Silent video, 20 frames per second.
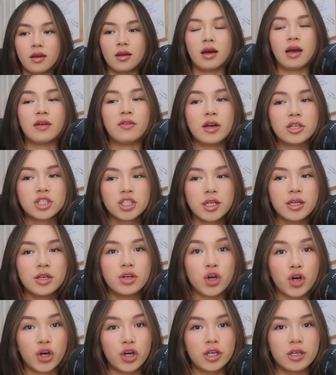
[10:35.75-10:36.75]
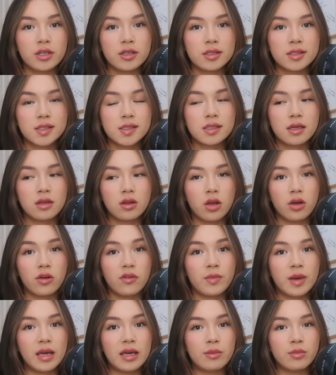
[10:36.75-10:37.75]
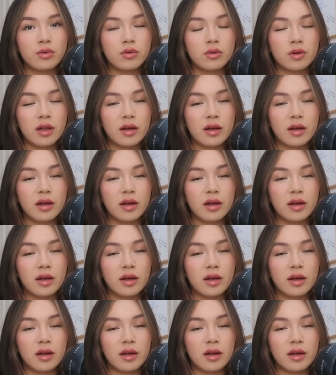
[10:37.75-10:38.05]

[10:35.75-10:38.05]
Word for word: I've actually noticed a lot of people